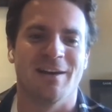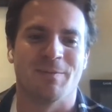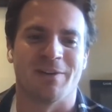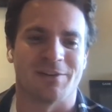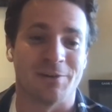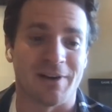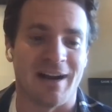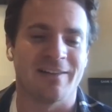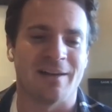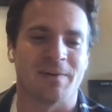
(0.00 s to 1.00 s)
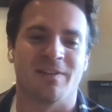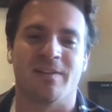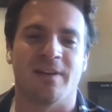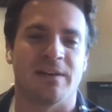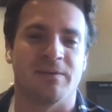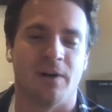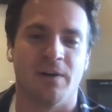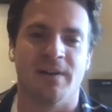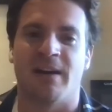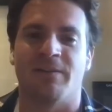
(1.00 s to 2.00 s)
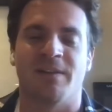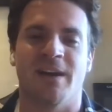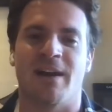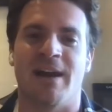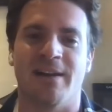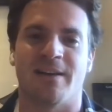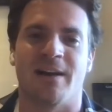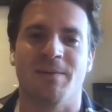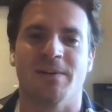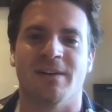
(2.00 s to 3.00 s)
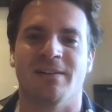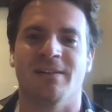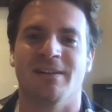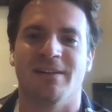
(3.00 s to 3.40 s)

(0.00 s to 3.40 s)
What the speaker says: But it's a cool concept because it's like, if you own the NFT at any time, you can